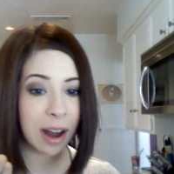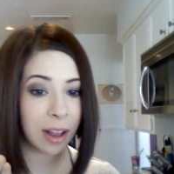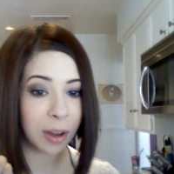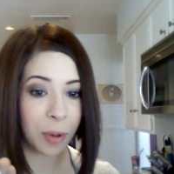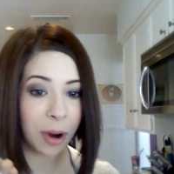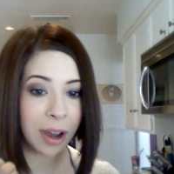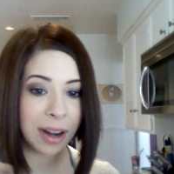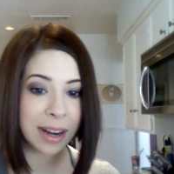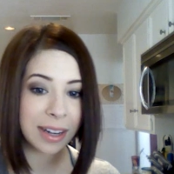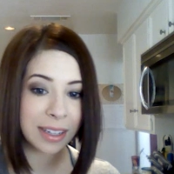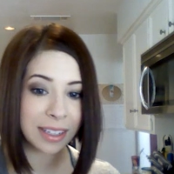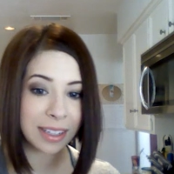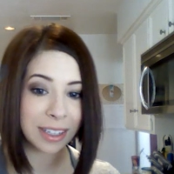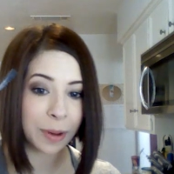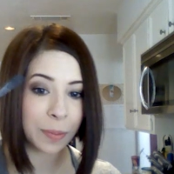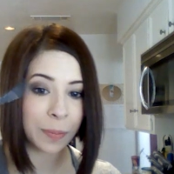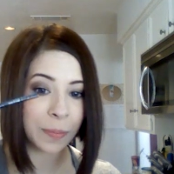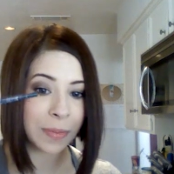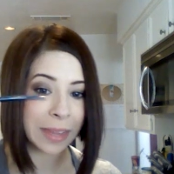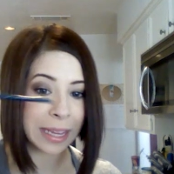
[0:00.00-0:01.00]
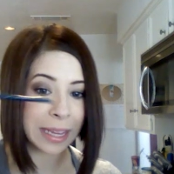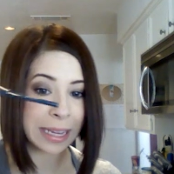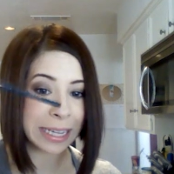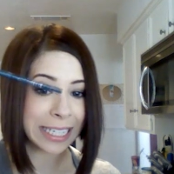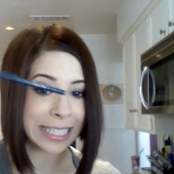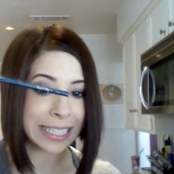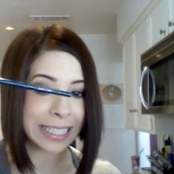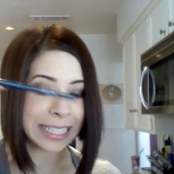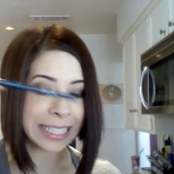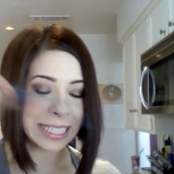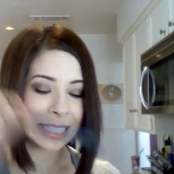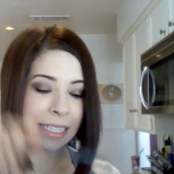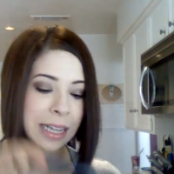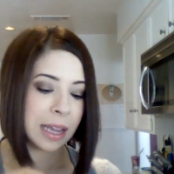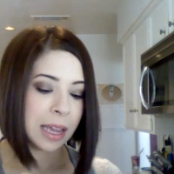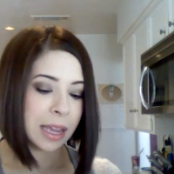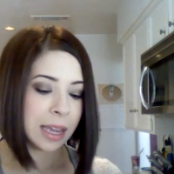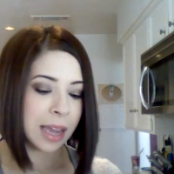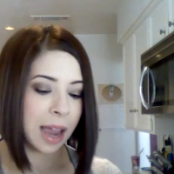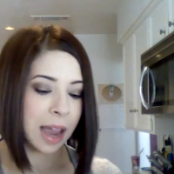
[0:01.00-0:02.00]
dollar product. So,
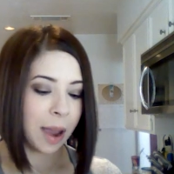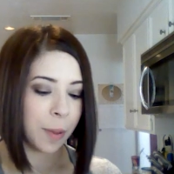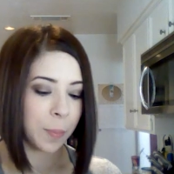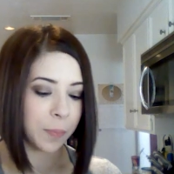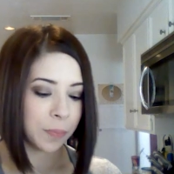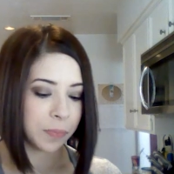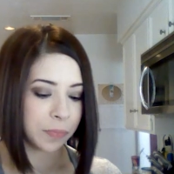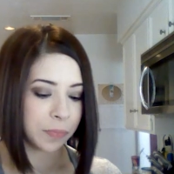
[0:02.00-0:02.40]
yeah.